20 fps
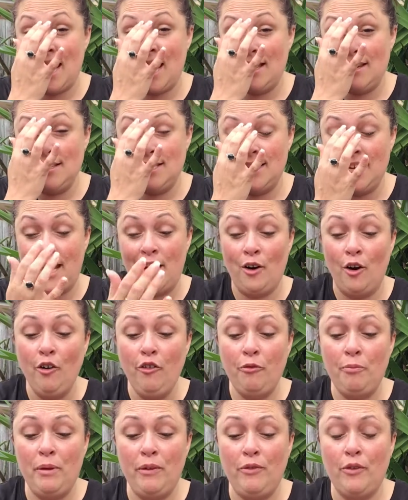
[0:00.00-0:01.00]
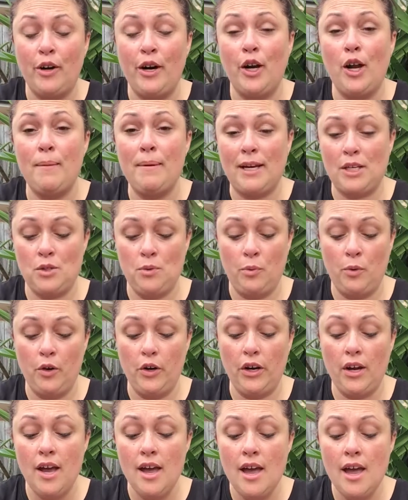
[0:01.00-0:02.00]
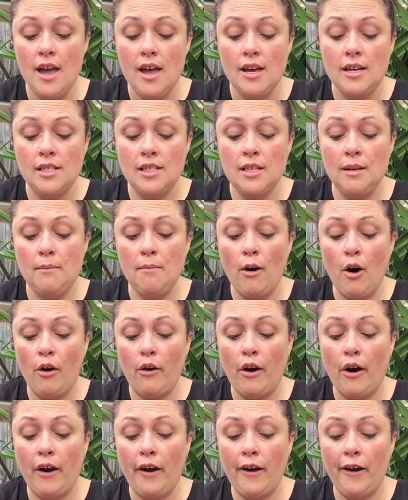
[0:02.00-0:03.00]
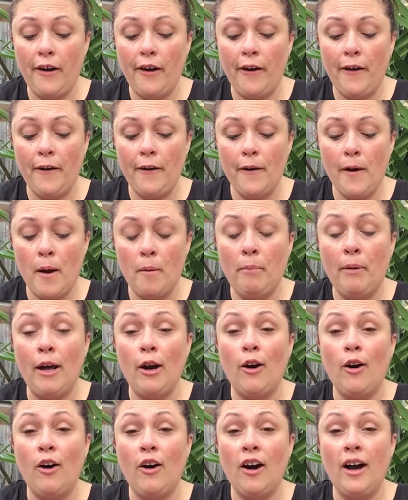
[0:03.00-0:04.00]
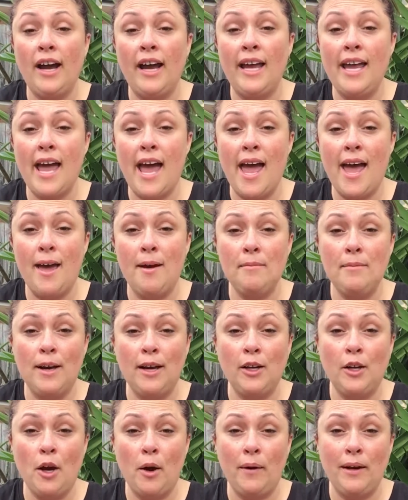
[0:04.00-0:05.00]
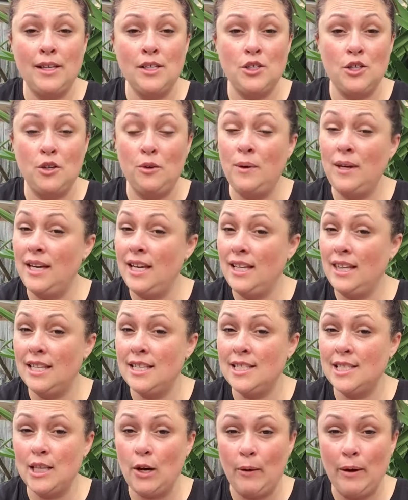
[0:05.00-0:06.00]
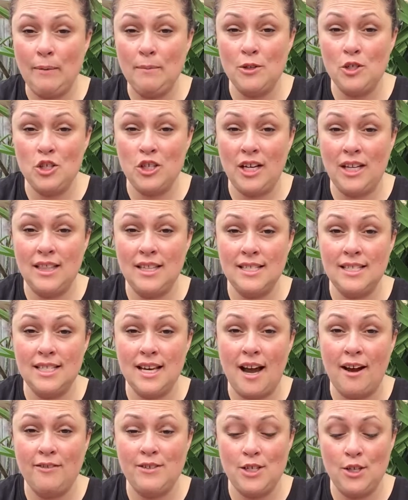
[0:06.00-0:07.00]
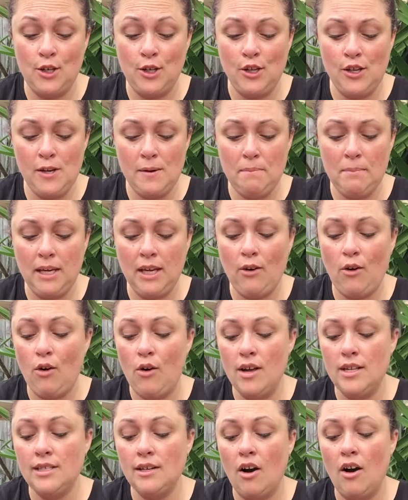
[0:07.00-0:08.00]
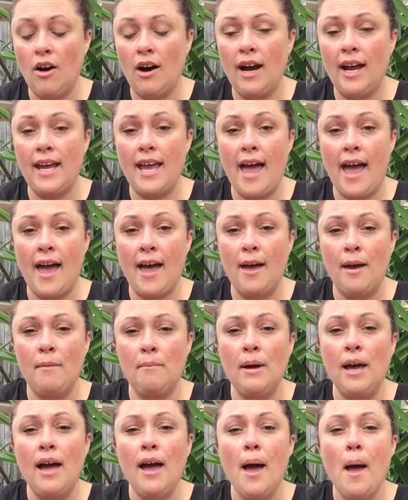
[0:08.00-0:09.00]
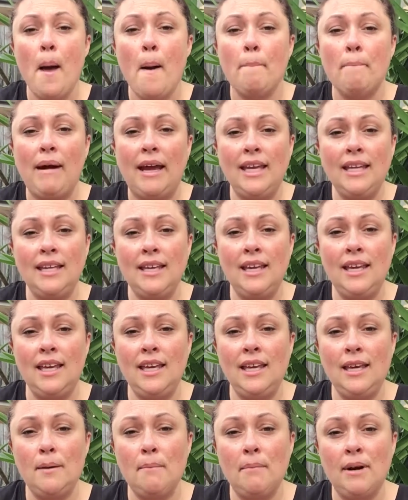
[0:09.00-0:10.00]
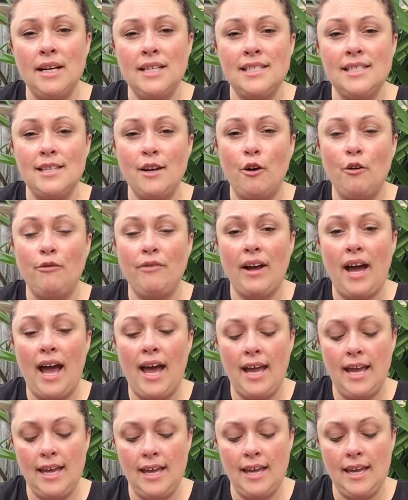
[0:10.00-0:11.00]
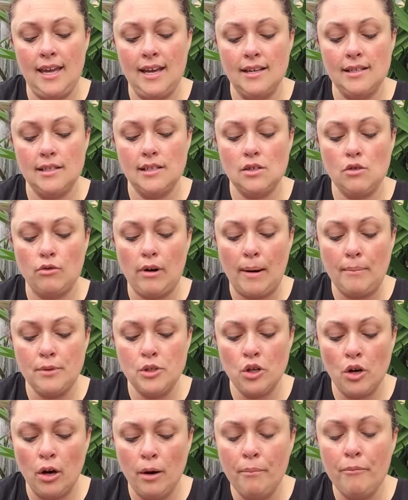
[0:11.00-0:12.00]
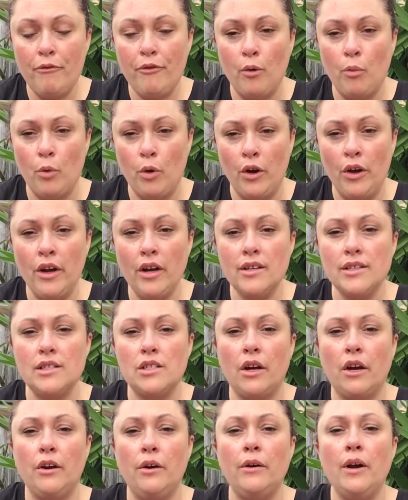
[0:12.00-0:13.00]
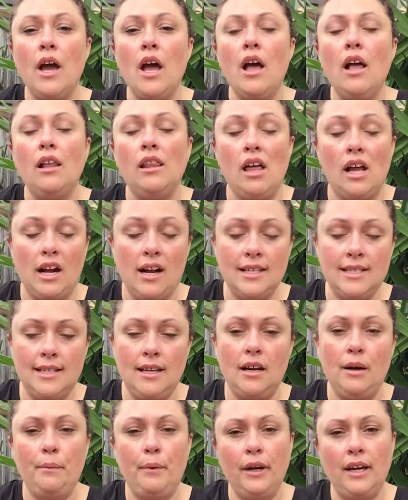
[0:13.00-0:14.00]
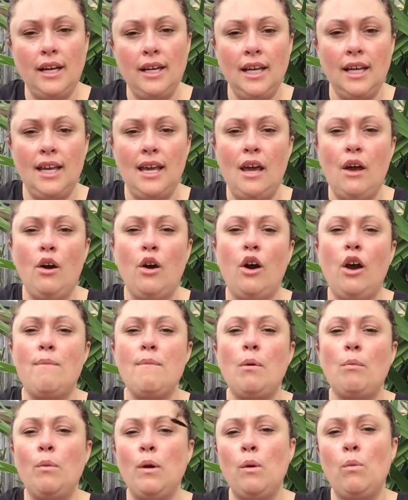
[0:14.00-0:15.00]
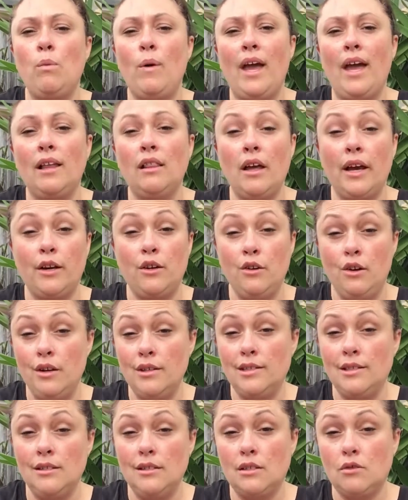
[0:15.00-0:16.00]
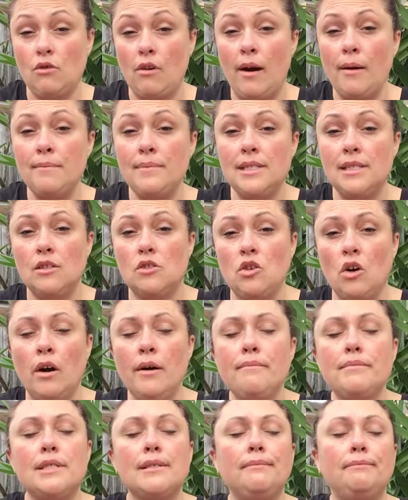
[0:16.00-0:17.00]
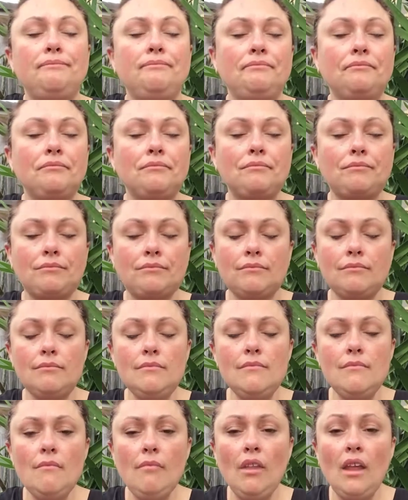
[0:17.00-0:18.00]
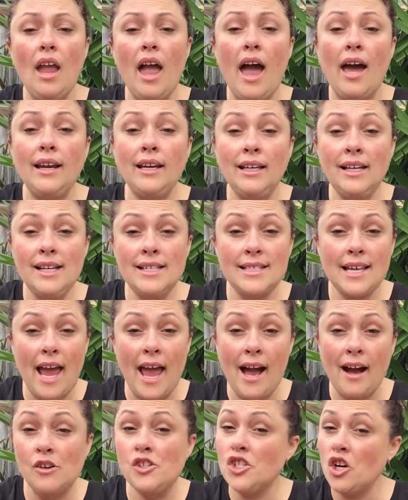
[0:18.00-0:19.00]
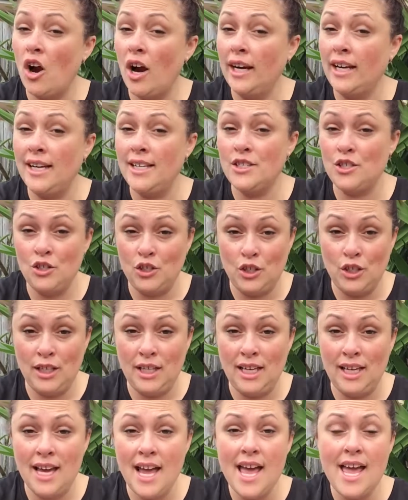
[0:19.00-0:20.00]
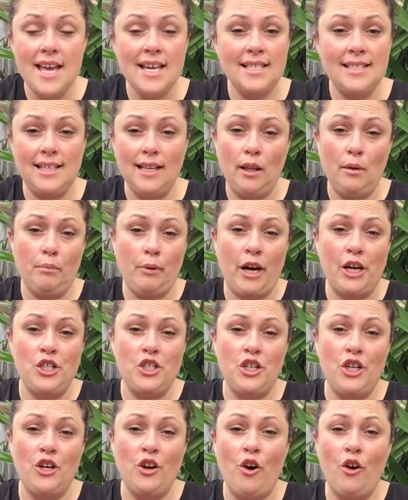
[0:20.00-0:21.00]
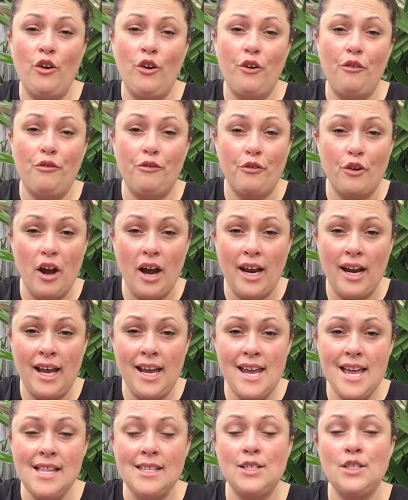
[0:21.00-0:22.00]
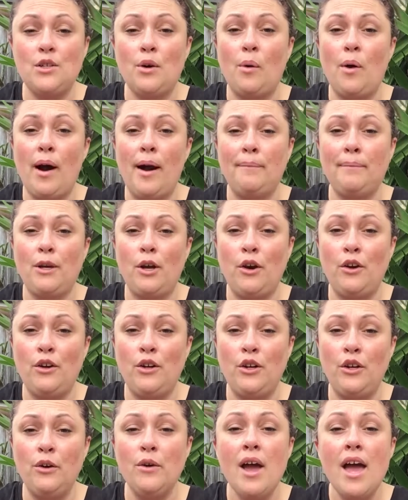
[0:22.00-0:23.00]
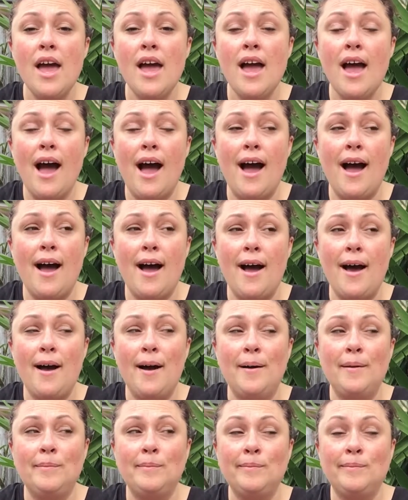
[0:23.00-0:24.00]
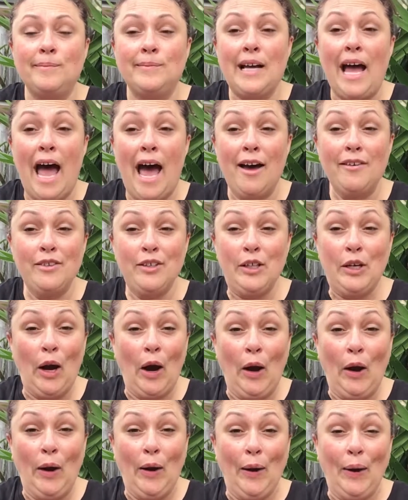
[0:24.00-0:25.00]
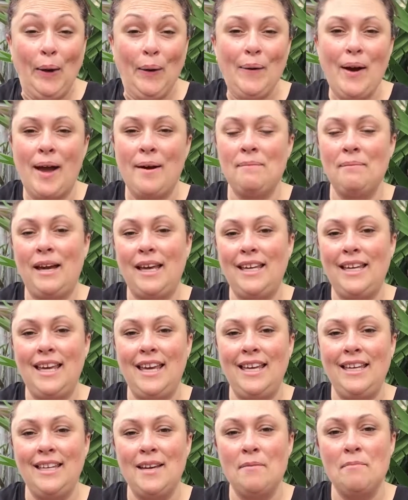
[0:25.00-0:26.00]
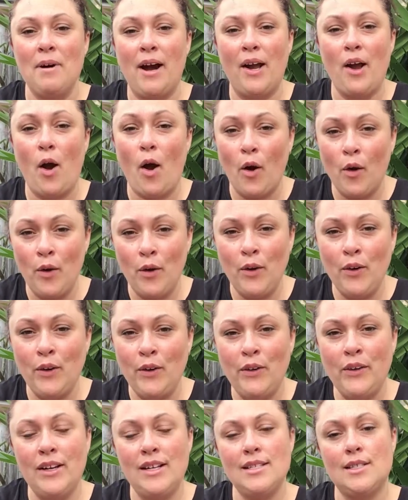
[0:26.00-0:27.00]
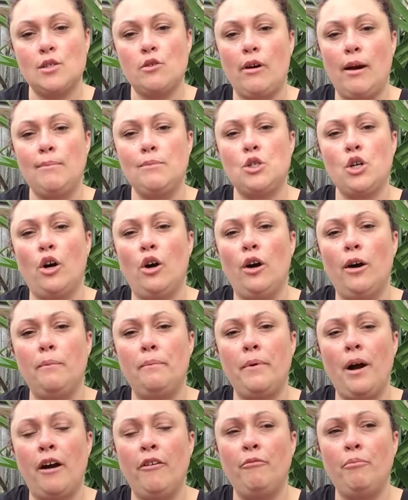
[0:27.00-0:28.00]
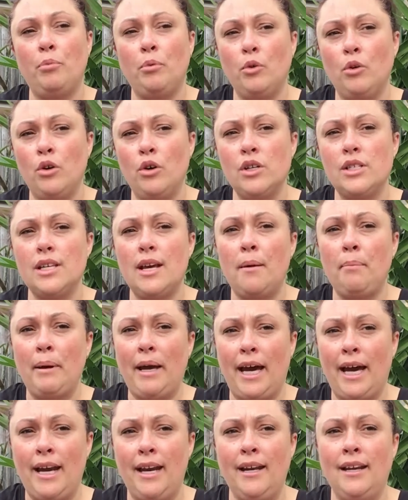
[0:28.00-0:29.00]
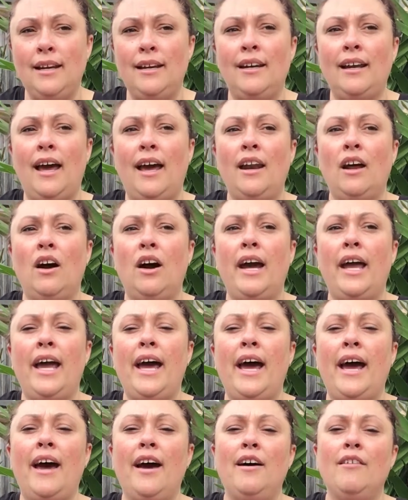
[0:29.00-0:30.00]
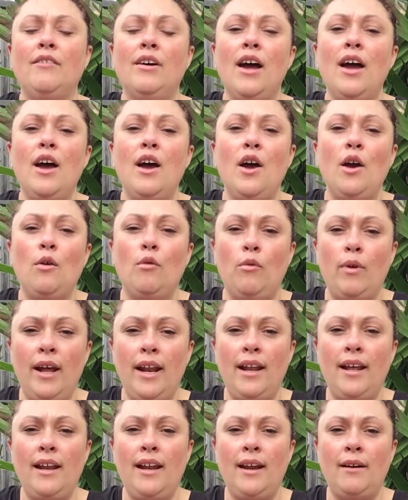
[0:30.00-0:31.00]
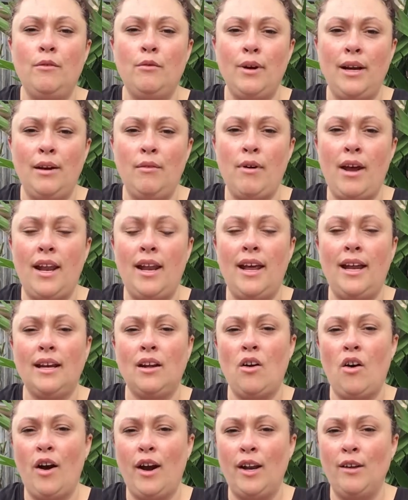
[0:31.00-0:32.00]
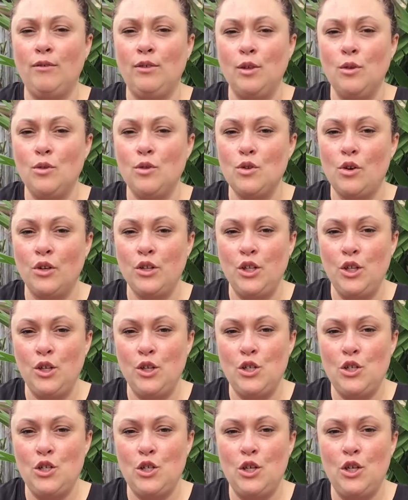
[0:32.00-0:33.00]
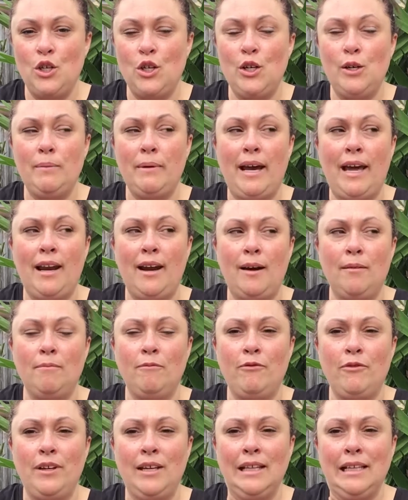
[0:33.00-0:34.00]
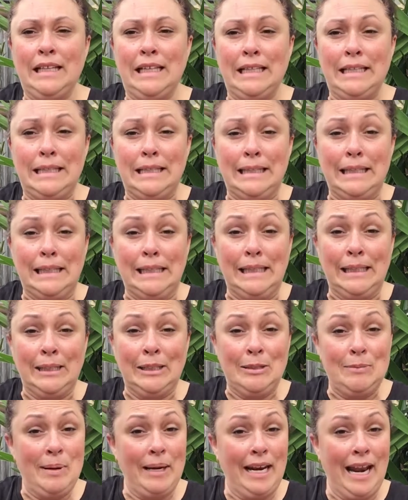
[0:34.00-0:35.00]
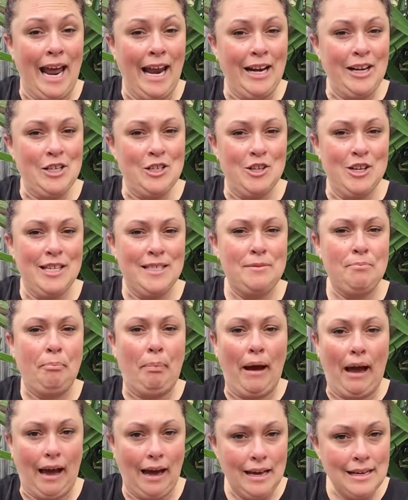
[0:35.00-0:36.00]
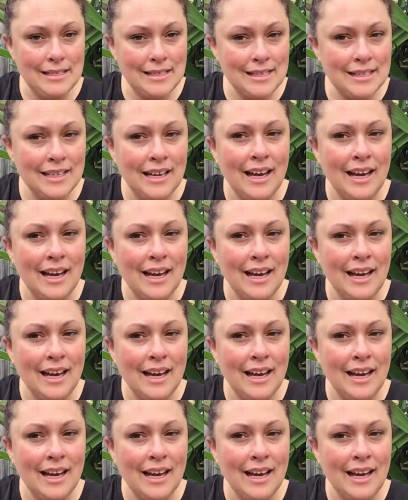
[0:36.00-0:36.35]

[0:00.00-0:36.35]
day off before I go back to work tomorrow, but I am going to hit the sewing machine this afternoon because I am making myself a scrub top for work. So like I said, I work in a care home and we wear like nurses scrubs, the tops, and it is our Chinese New Year celebration on Friday, and so I'm going to have a go at making my own scrub top. I've bought a pattern and I have read it and reread it and kind of looked on YouTube, and I'm feeling a little bit anxious, but